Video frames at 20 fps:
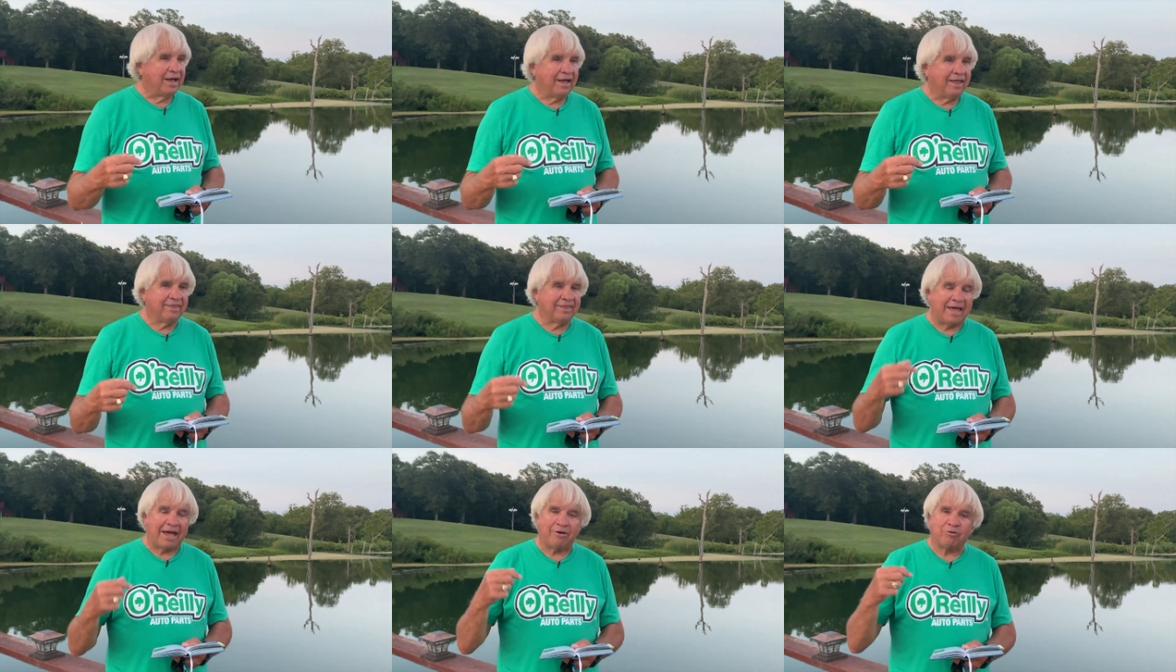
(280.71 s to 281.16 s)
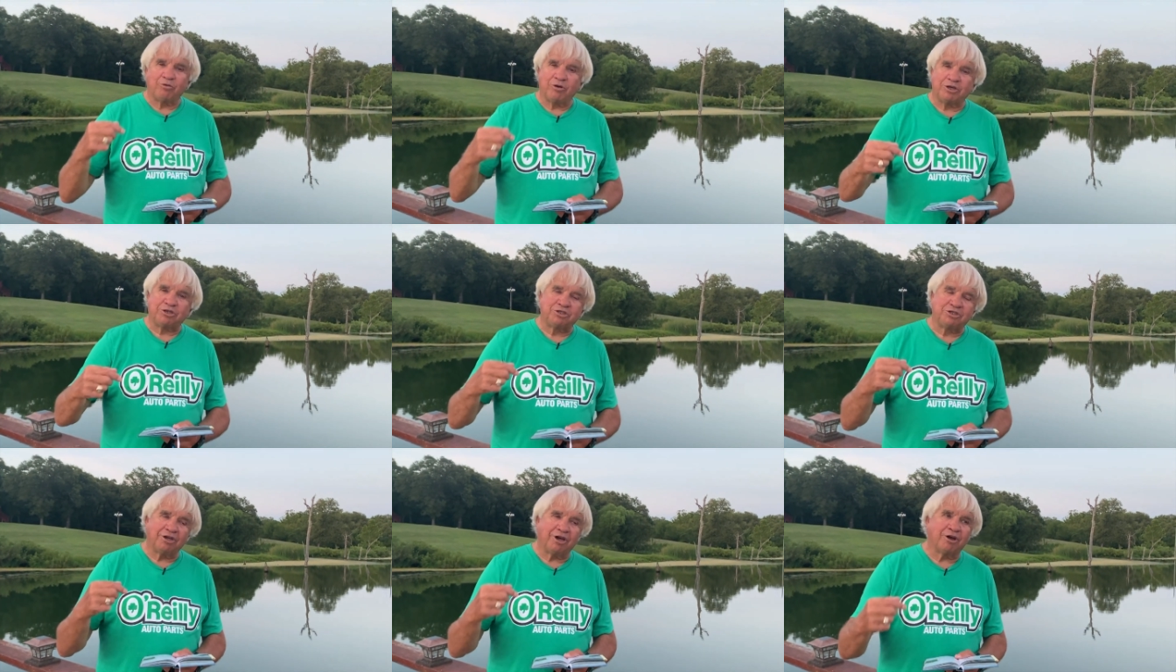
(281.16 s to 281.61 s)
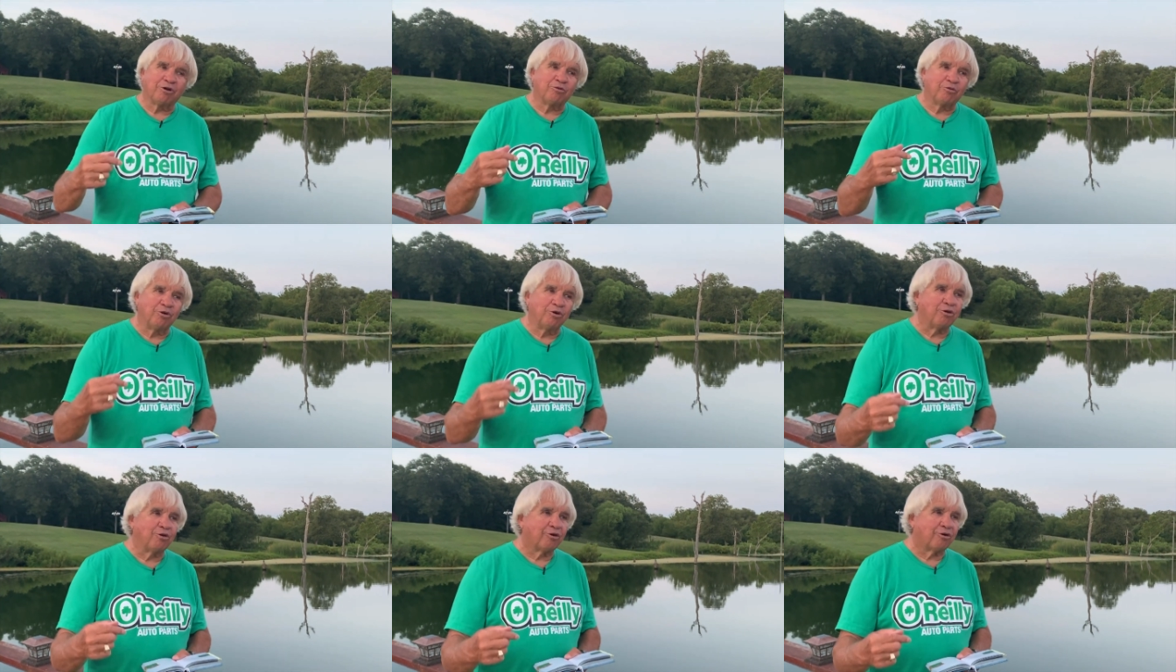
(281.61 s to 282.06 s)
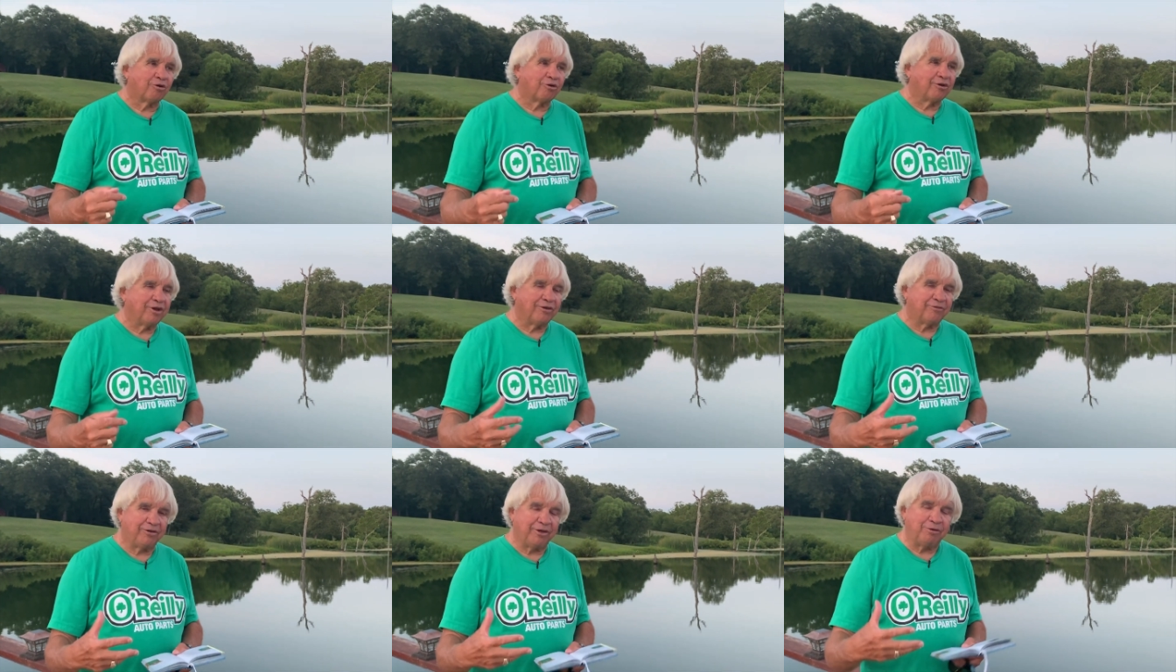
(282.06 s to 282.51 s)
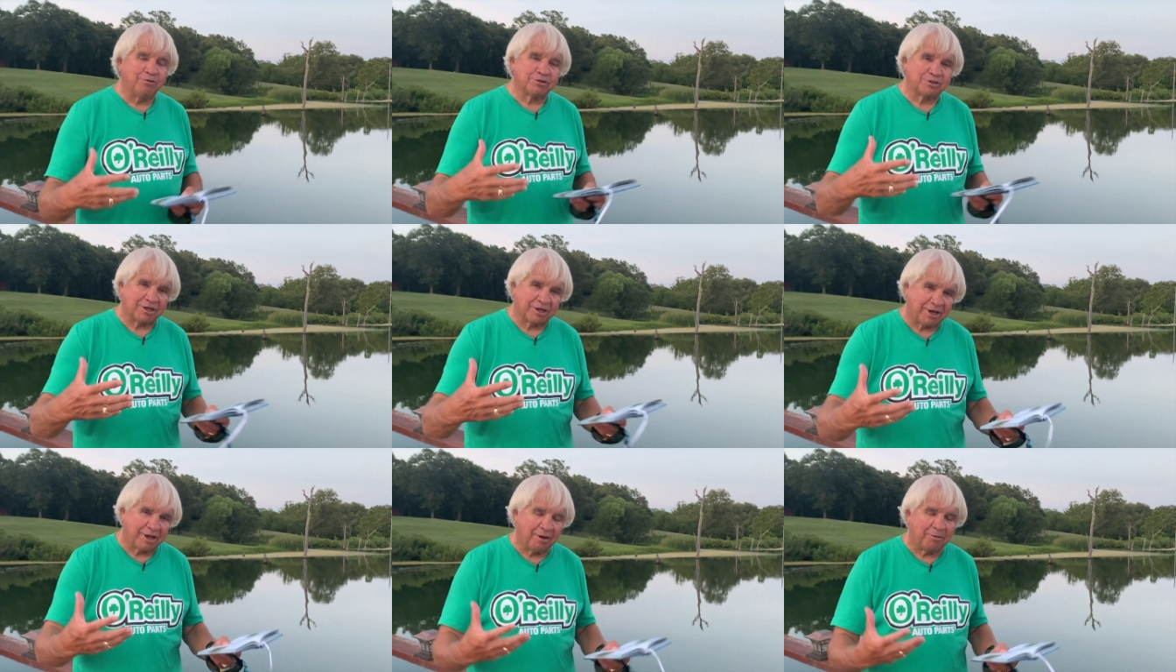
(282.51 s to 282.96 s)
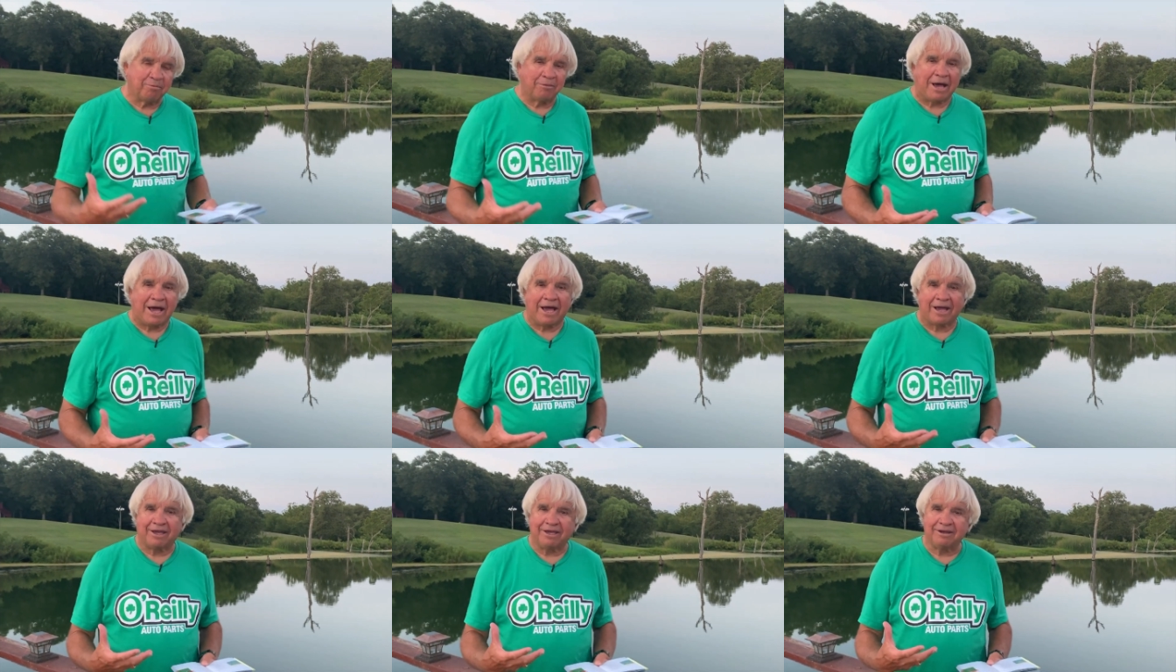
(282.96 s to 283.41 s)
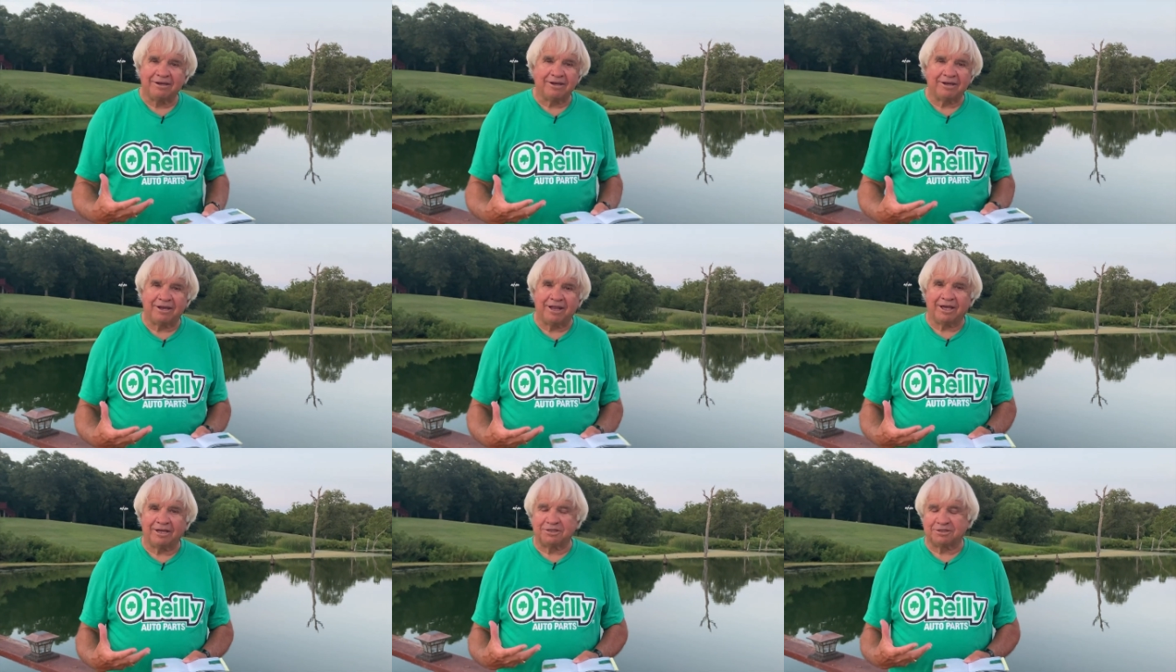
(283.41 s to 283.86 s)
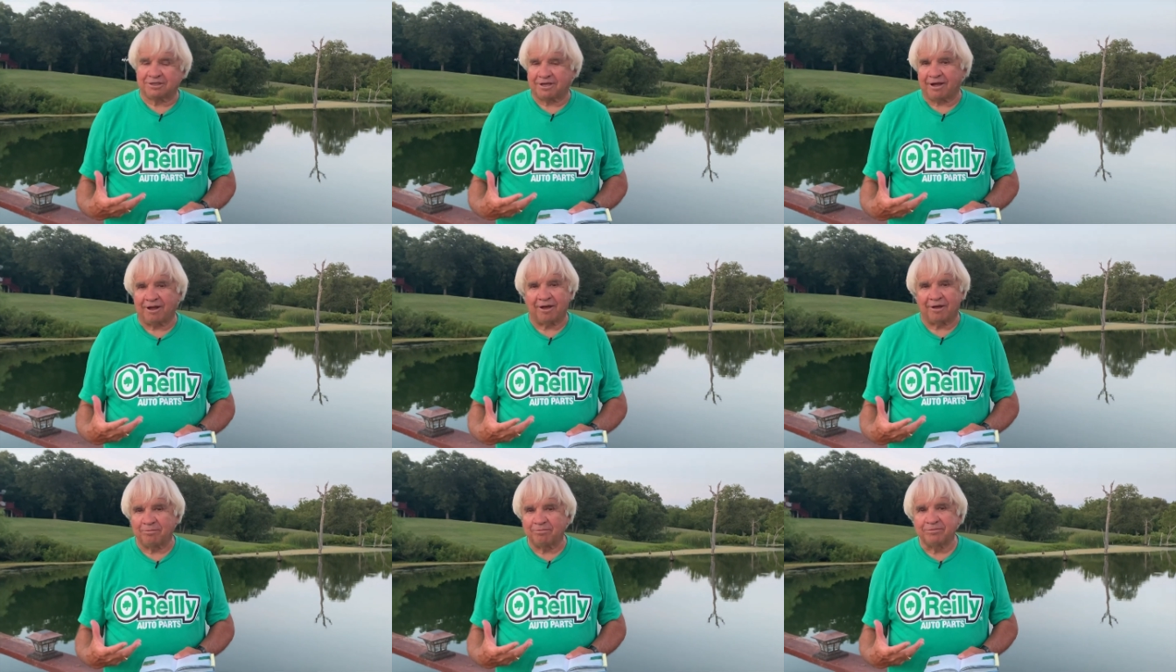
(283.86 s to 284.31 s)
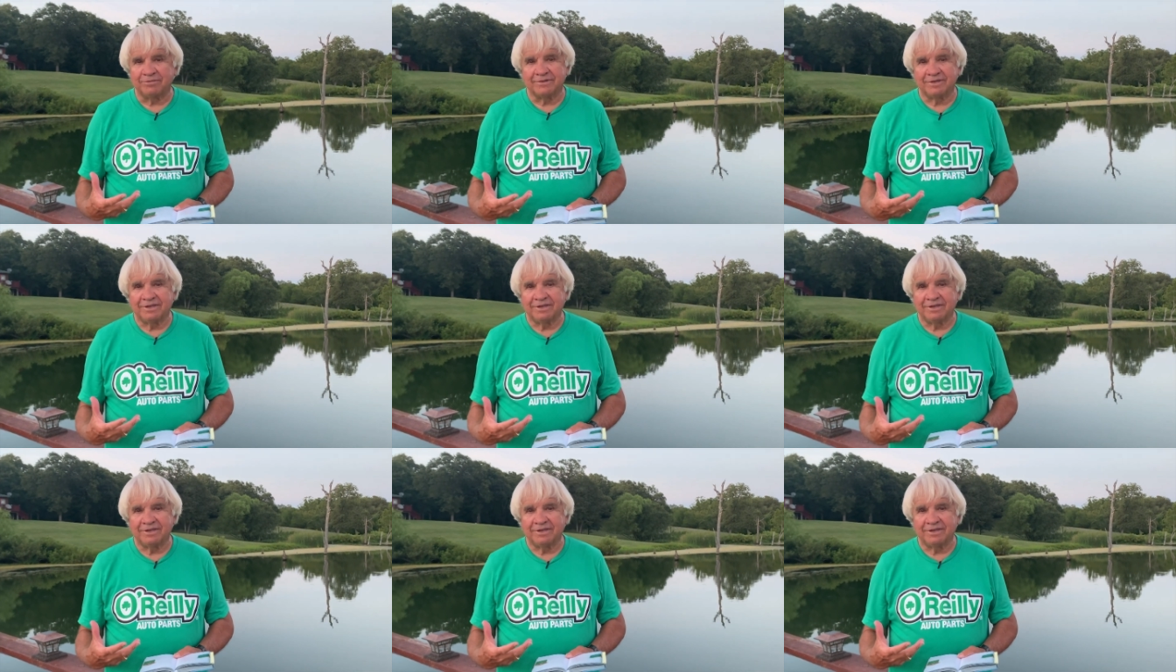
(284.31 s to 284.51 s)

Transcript: that rich young ruler, if he was to come back in today's time?